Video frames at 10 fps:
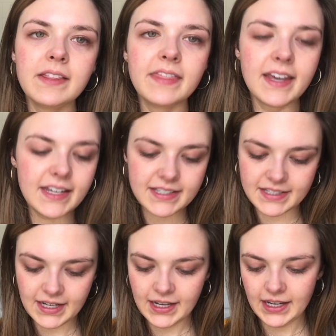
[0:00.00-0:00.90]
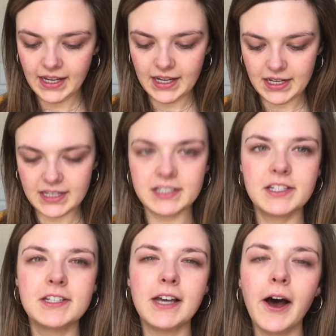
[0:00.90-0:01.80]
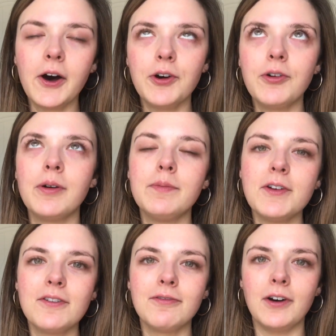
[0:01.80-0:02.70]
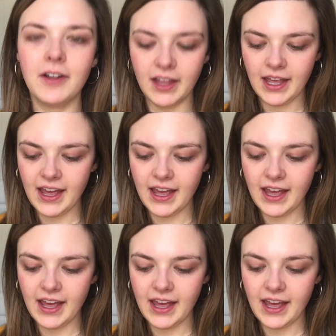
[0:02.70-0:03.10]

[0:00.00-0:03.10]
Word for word: This is so beautiful.